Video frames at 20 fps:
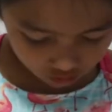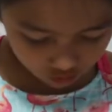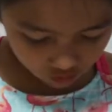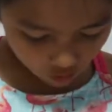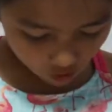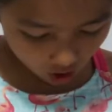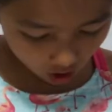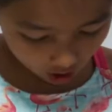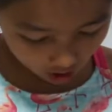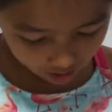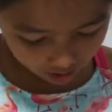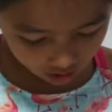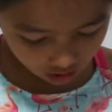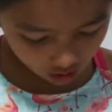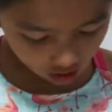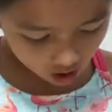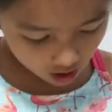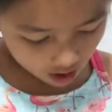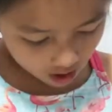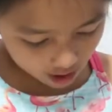So I
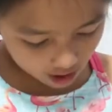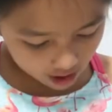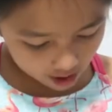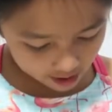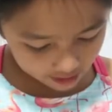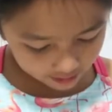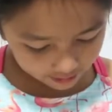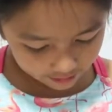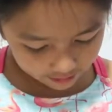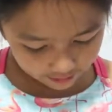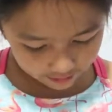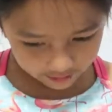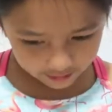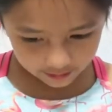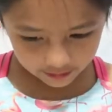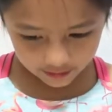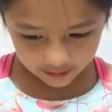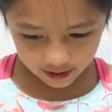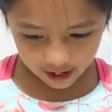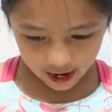got
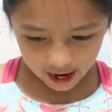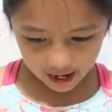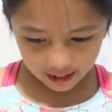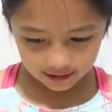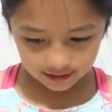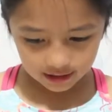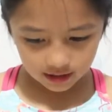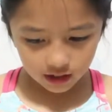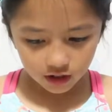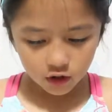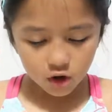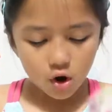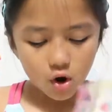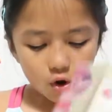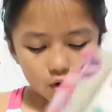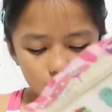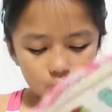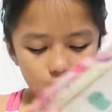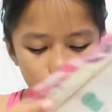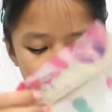Cassie
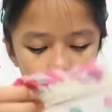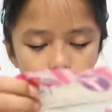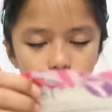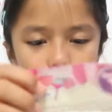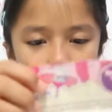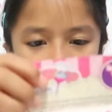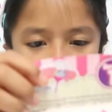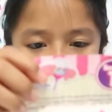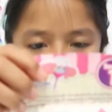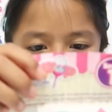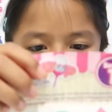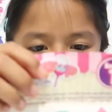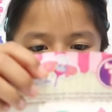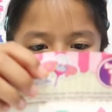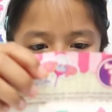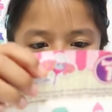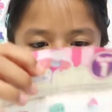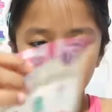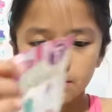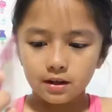Cone,
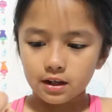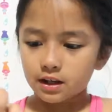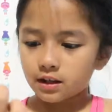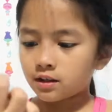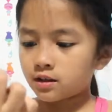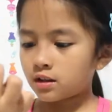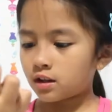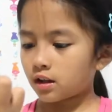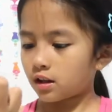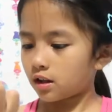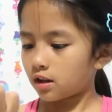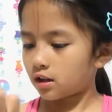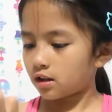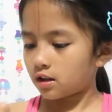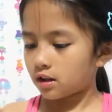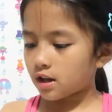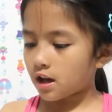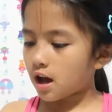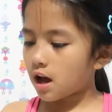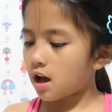I'm guessing,
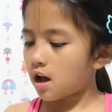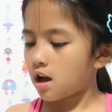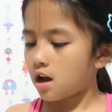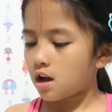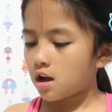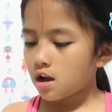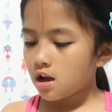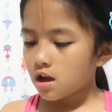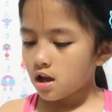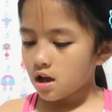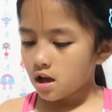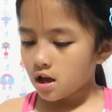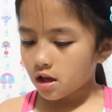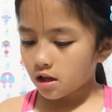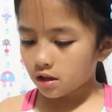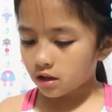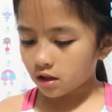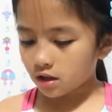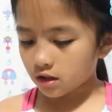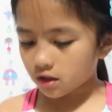yeah.
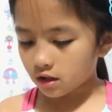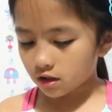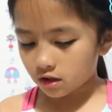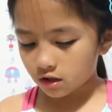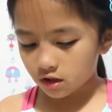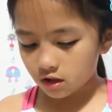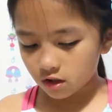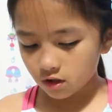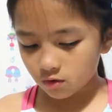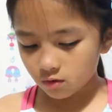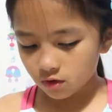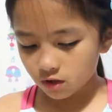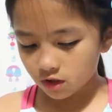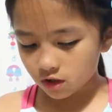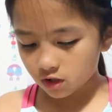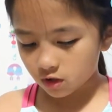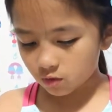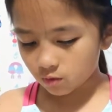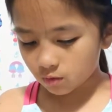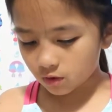And then let's see what
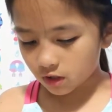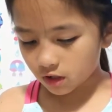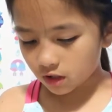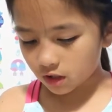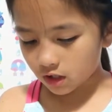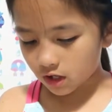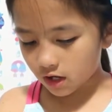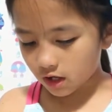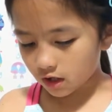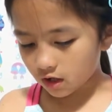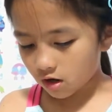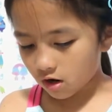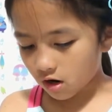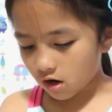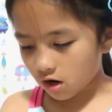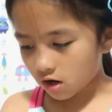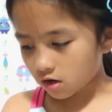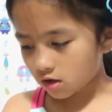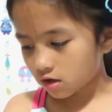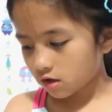sweetie I
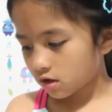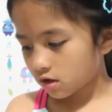got.